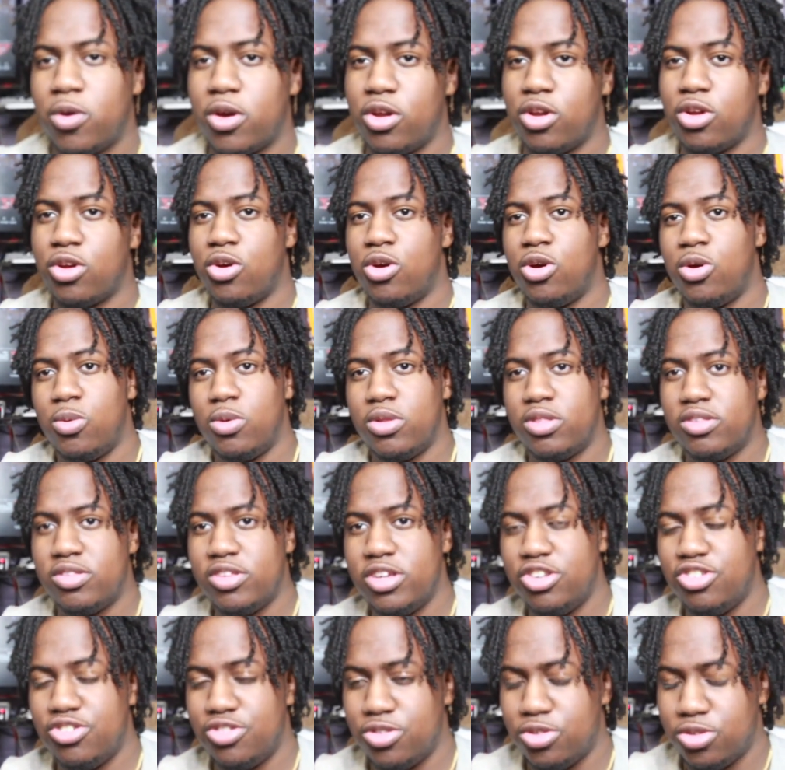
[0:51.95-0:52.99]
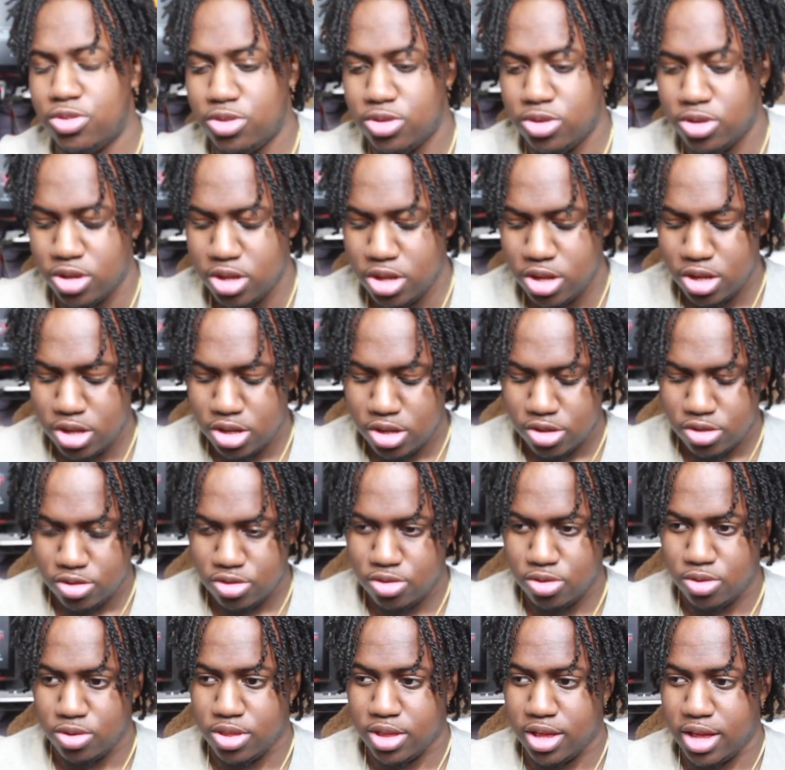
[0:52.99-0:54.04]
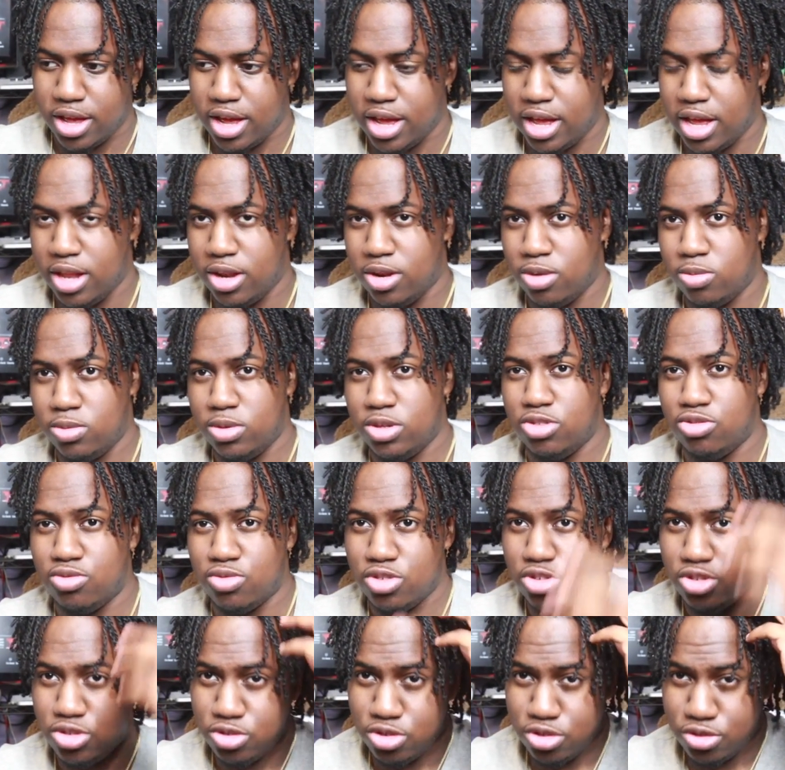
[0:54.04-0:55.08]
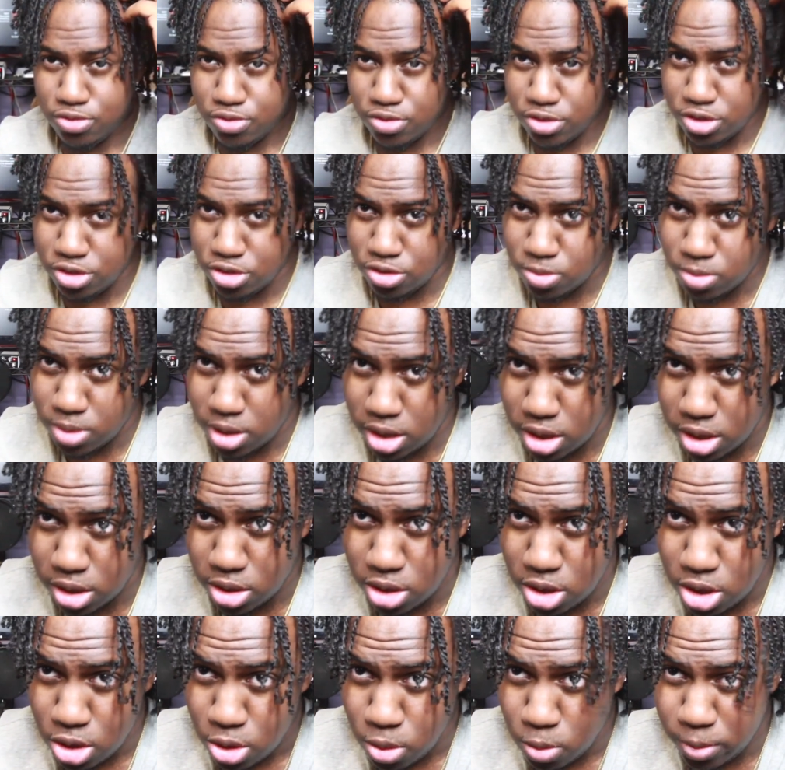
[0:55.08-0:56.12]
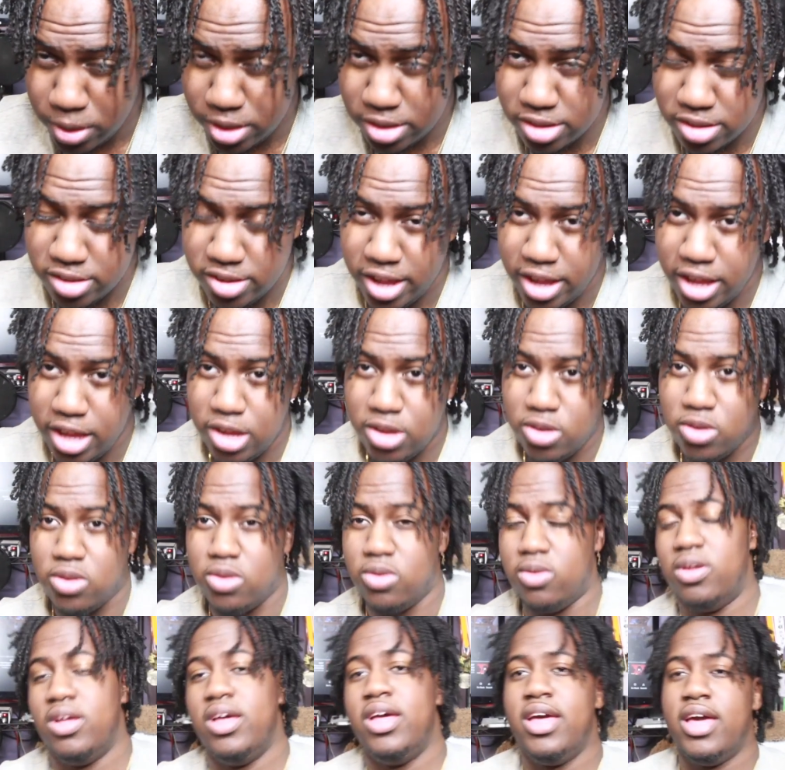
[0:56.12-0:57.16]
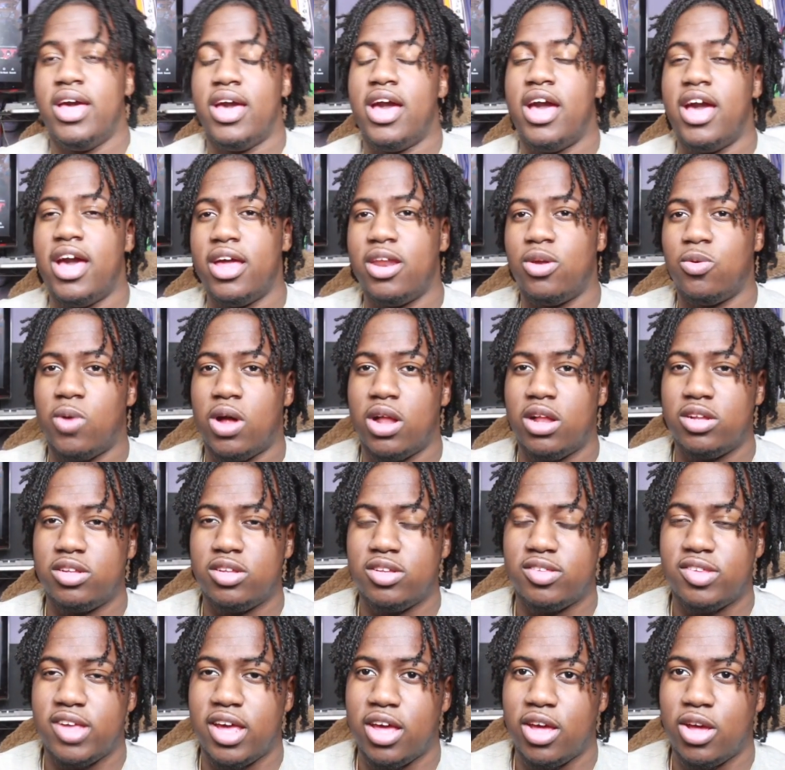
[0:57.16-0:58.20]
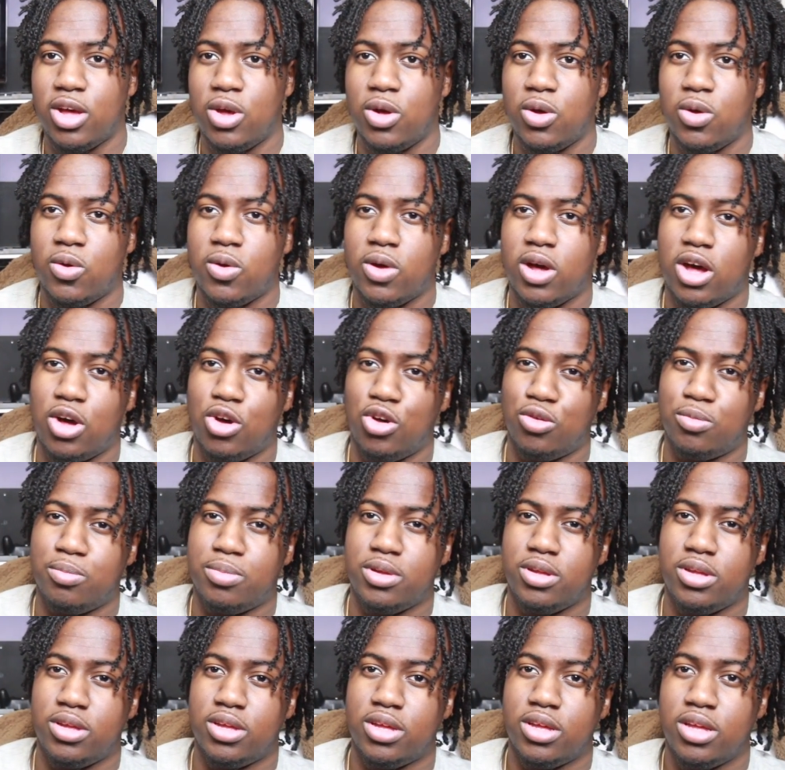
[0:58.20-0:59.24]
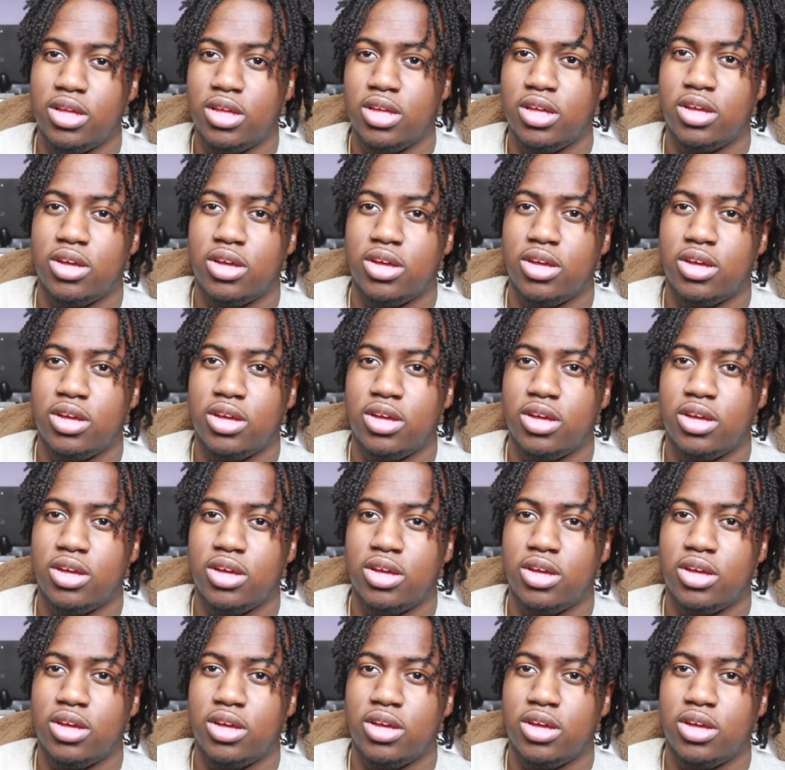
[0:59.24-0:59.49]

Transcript: We're gonna go in with the tea tree oil so that we reduce frizz while we detangle. And while I detangle, I will be,